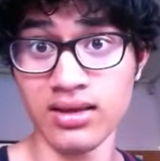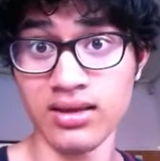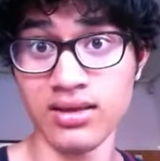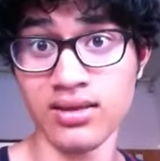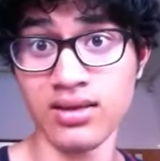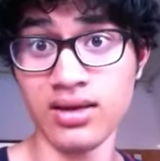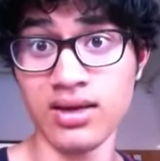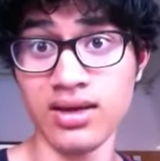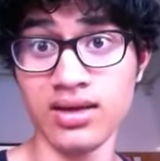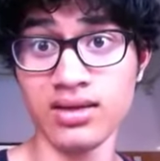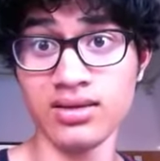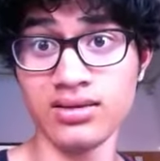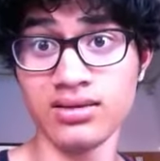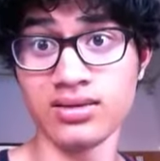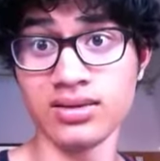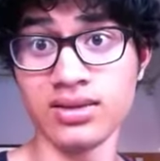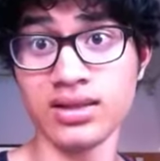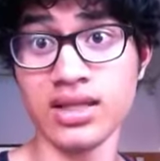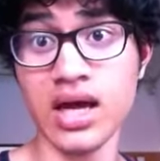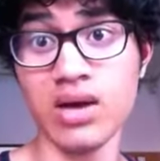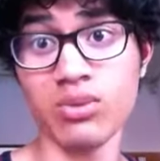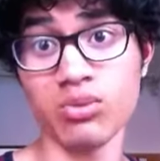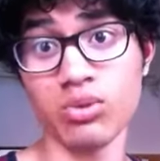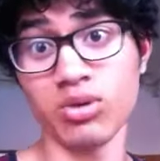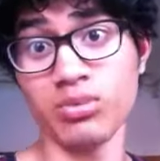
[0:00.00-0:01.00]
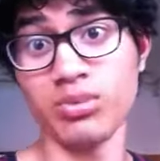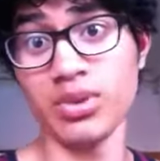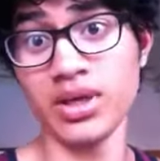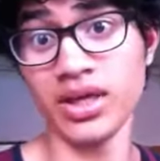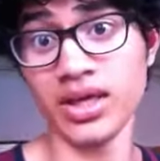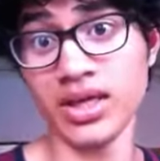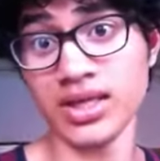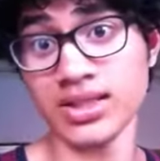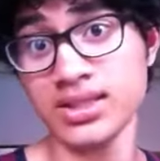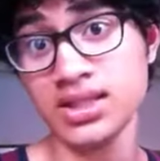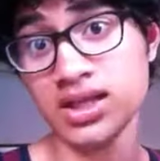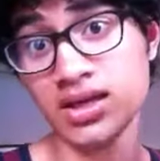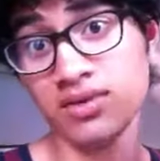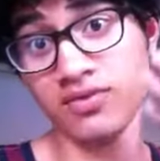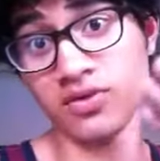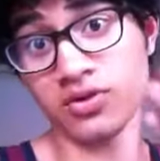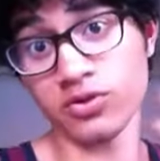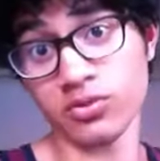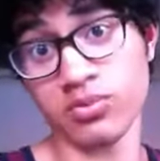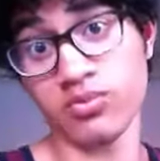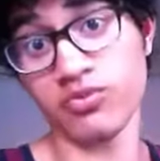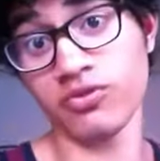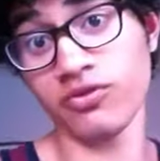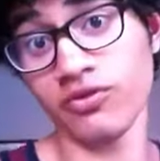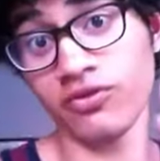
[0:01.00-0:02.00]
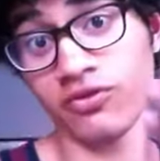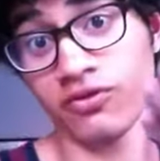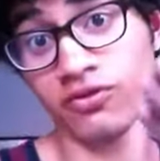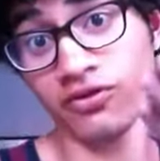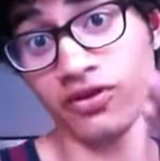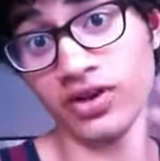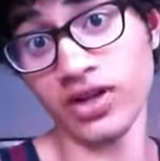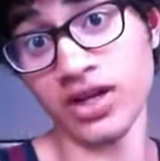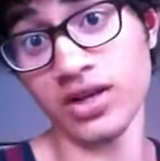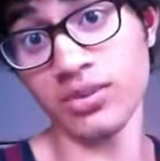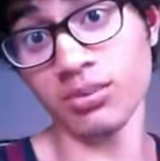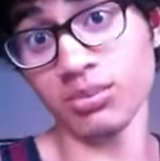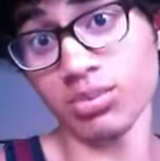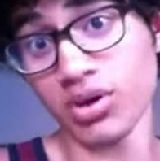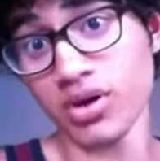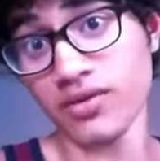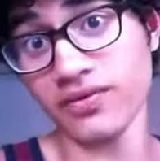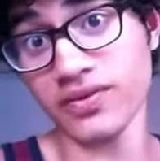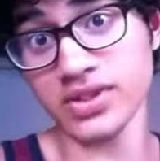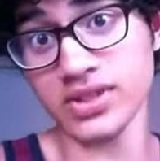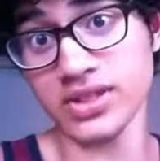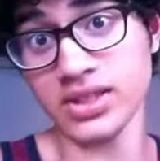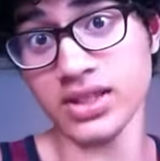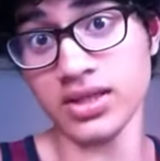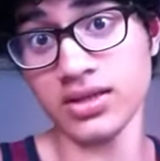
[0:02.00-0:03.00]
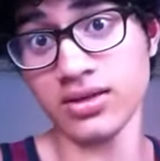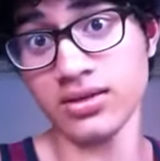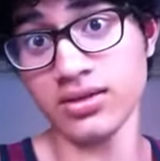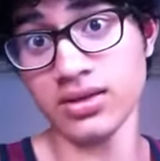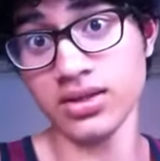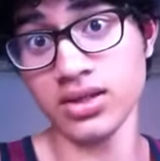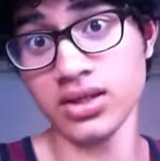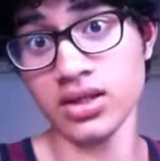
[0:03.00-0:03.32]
then that will be a self-fulfilling prophecy.